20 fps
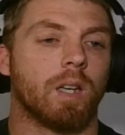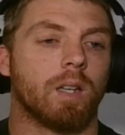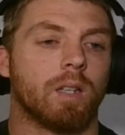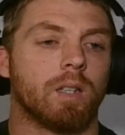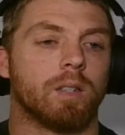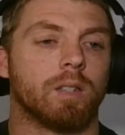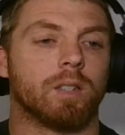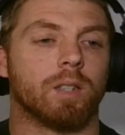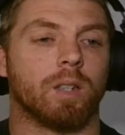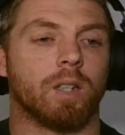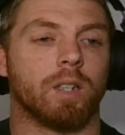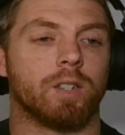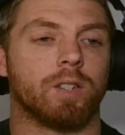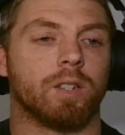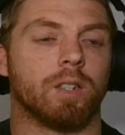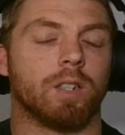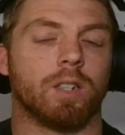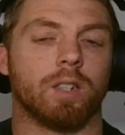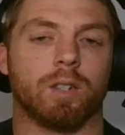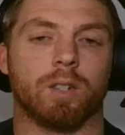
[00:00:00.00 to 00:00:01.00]
So as you
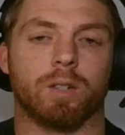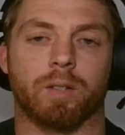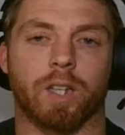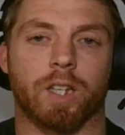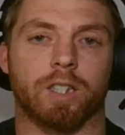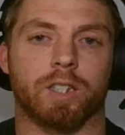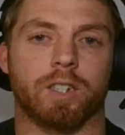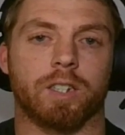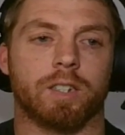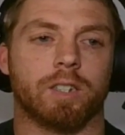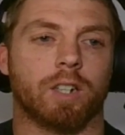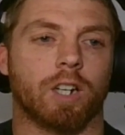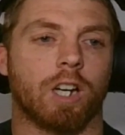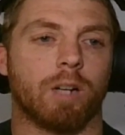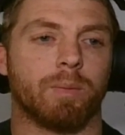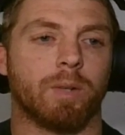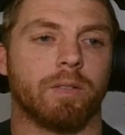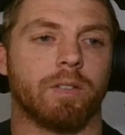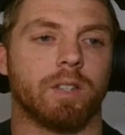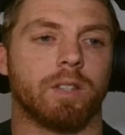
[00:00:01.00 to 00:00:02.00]
know, as I
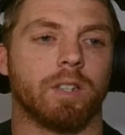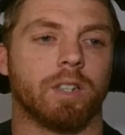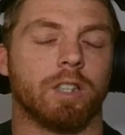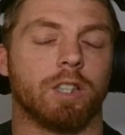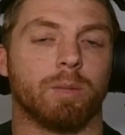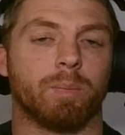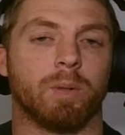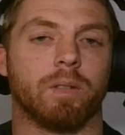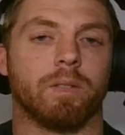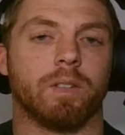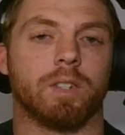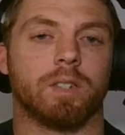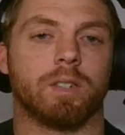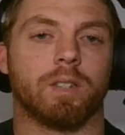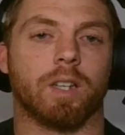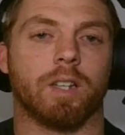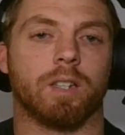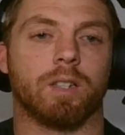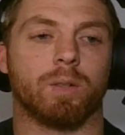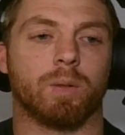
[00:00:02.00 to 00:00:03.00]
described everything in the previous
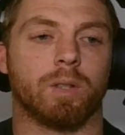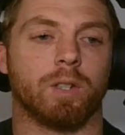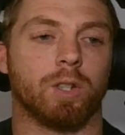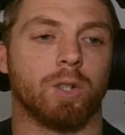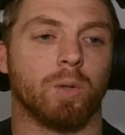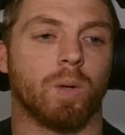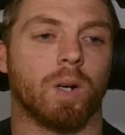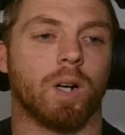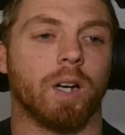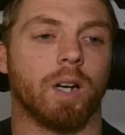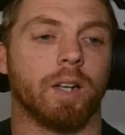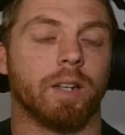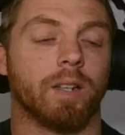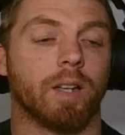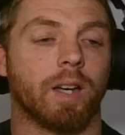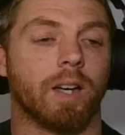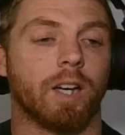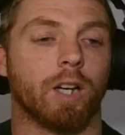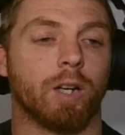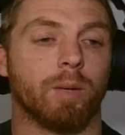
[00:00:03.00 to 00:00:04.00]
stage with the UI,
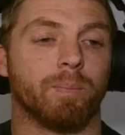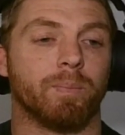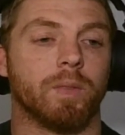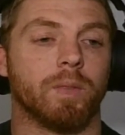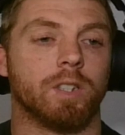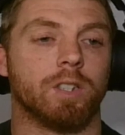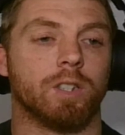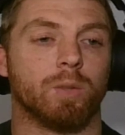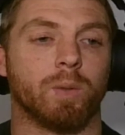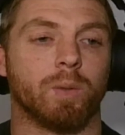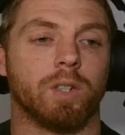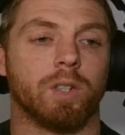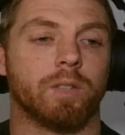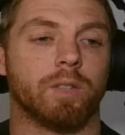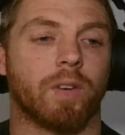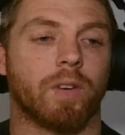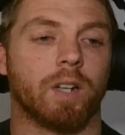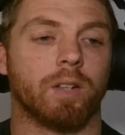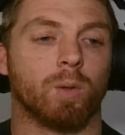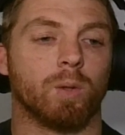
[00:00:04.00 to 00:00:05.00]
this is where you
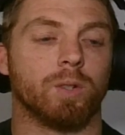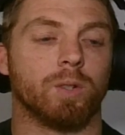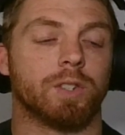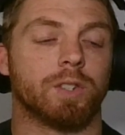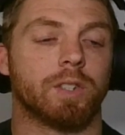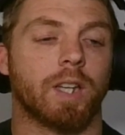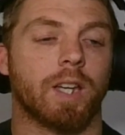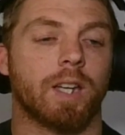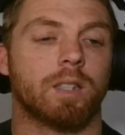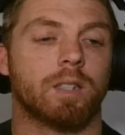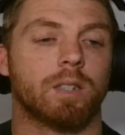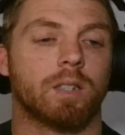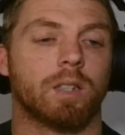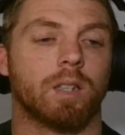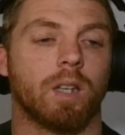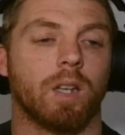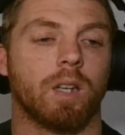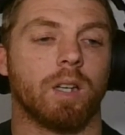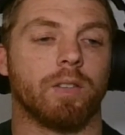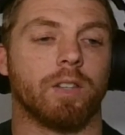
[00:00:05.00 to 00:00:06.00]
find all your stats,
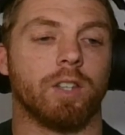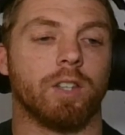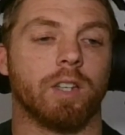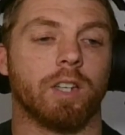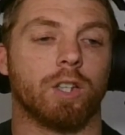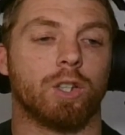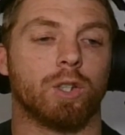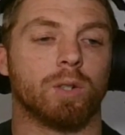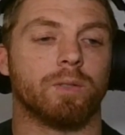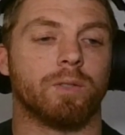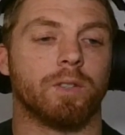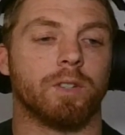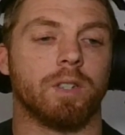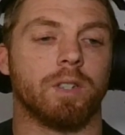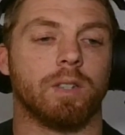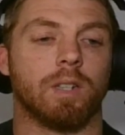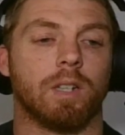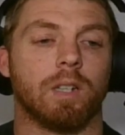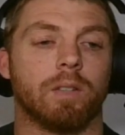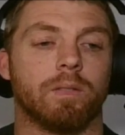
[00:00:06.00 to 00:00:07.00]
then you get your
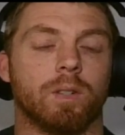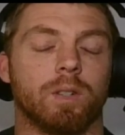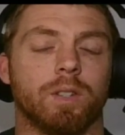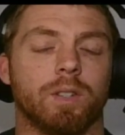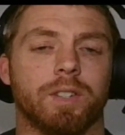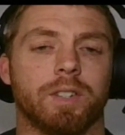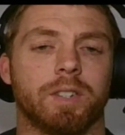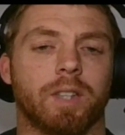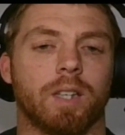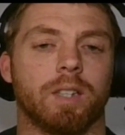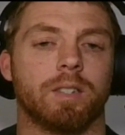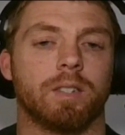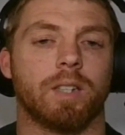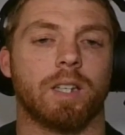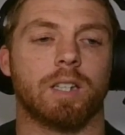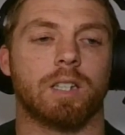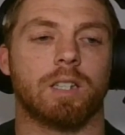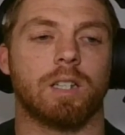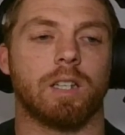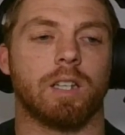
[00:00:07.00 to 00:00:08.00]
Affinity level. This doesn't
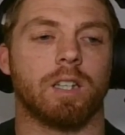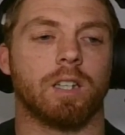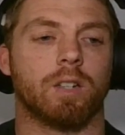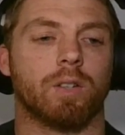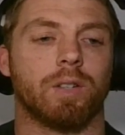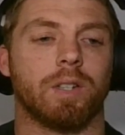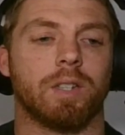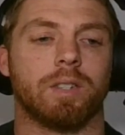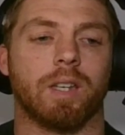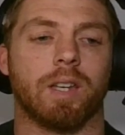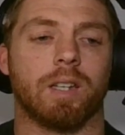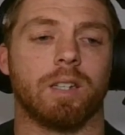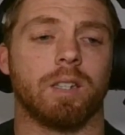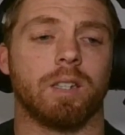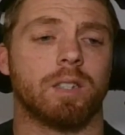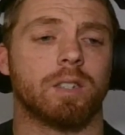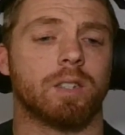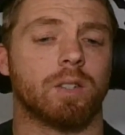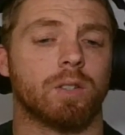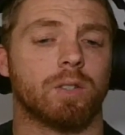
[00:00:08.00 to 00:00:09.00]
actually increase any
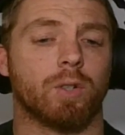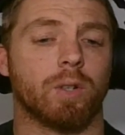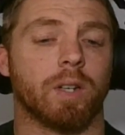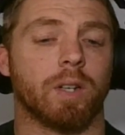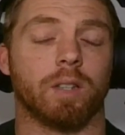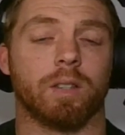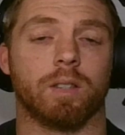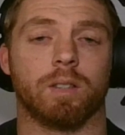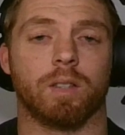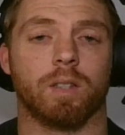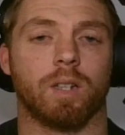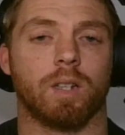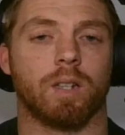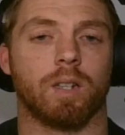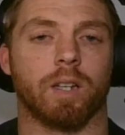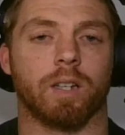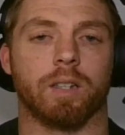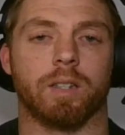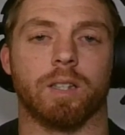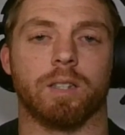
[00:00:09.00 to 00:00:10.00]
strength,
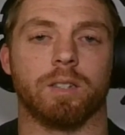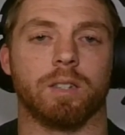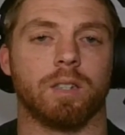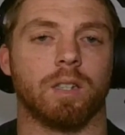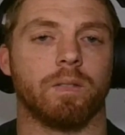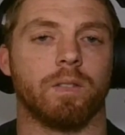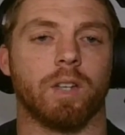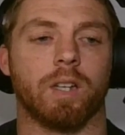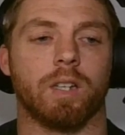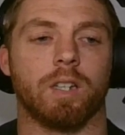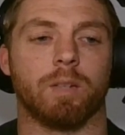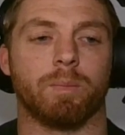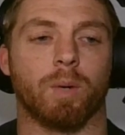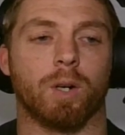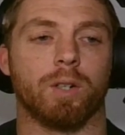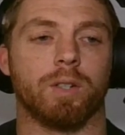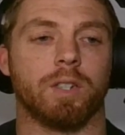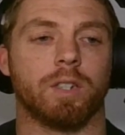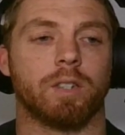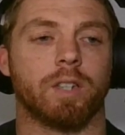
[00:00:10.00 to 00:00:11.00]
like it doesn't give you any
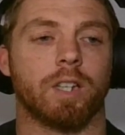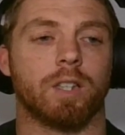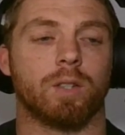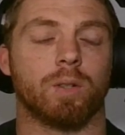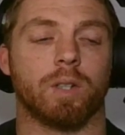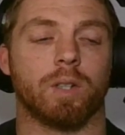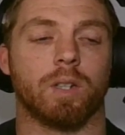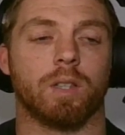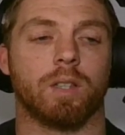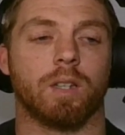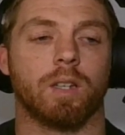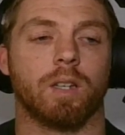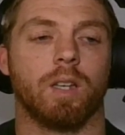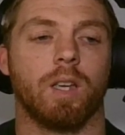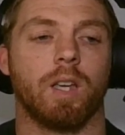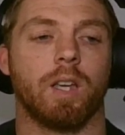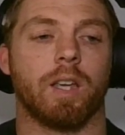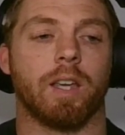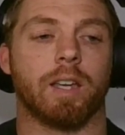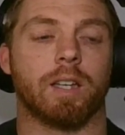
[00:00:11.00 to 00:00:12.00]
bonus stats or anything,
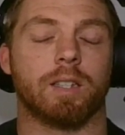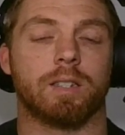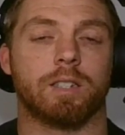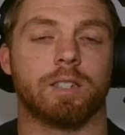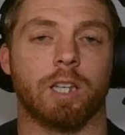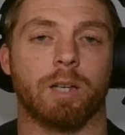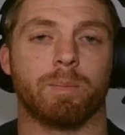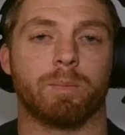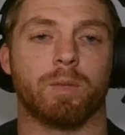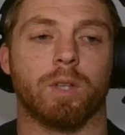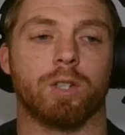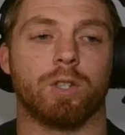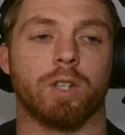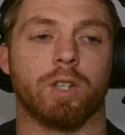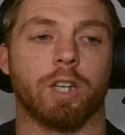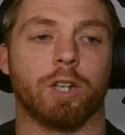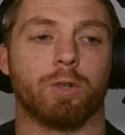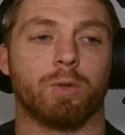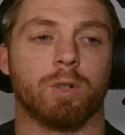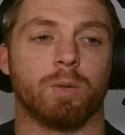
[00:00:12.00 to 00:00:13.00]
except that you
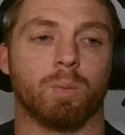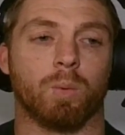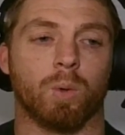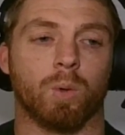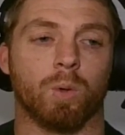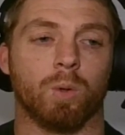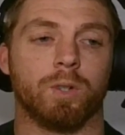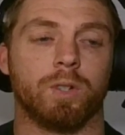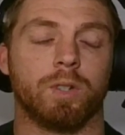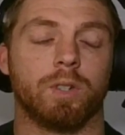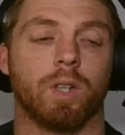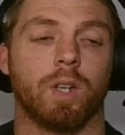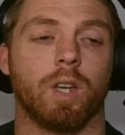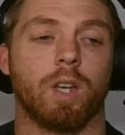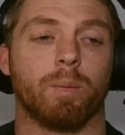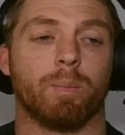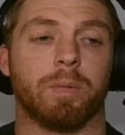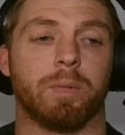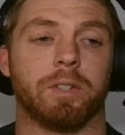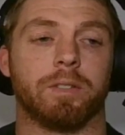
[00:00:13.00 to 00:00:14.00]
get rewards.
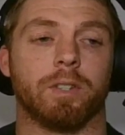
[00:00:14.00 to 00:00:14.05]
But the